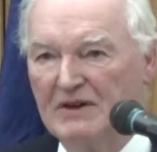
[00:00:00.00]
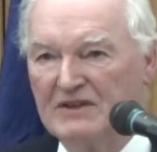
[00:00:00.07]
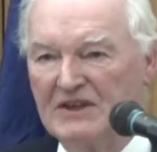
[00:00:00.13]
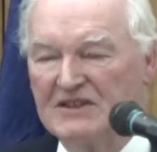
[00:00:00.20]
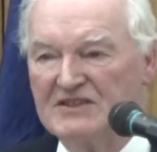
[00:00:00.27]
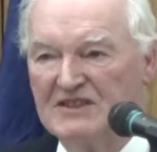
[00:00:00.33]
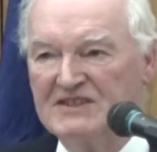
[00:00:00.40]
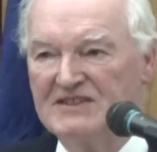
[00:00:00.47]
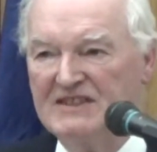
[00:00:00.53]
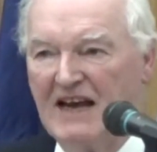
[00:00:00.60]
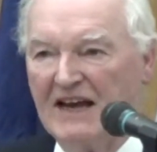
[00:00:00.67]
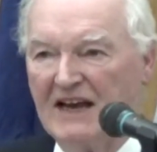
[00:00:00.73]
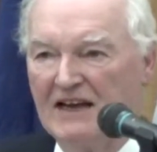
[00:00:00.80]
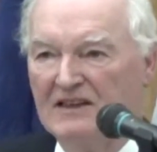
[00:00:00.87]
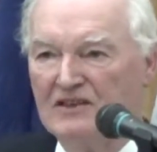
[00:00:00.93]
It is the
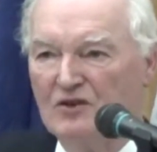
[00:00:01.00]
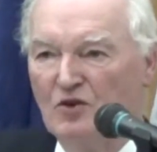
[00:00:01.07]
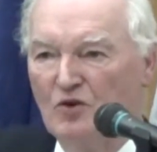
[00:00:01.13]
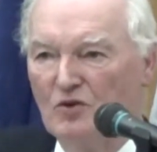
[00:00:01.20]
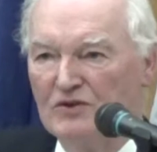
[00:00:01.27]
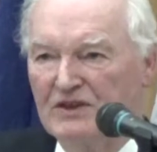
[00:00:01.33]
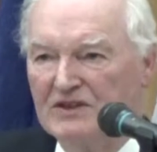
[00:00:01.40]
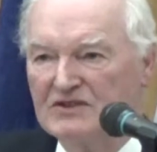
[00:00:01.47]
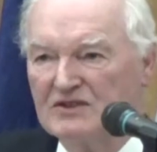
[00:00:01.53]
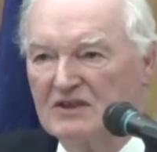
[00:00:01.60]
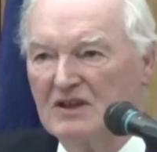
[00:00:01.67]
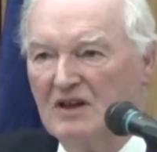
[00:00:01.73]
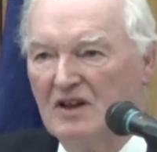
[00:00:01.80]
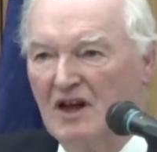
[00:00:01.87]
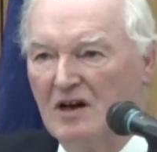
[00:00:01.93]
second
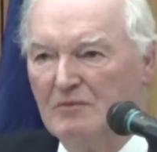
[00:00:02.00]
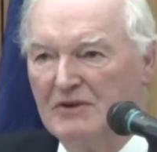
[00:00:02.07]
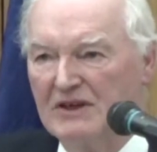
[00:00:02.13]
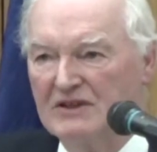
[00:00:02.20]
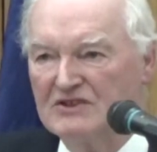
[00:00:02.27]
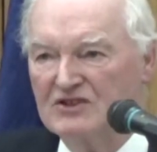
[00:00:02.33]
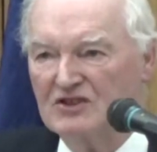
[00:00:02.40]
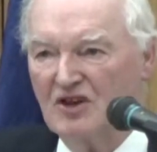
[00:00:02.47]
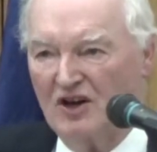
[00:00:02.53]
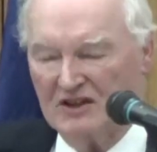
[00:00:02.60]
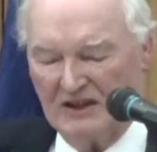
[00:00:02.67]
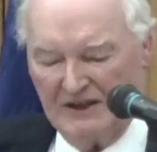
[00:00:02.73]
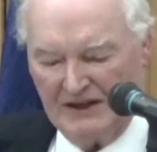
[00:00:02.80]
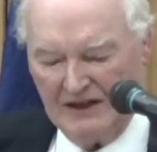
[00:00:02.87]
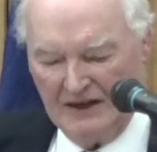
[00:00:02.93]
oldest club in
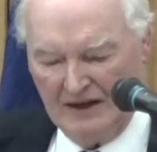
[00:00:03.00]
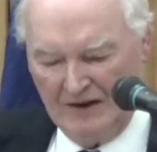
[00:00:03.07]
Scotland.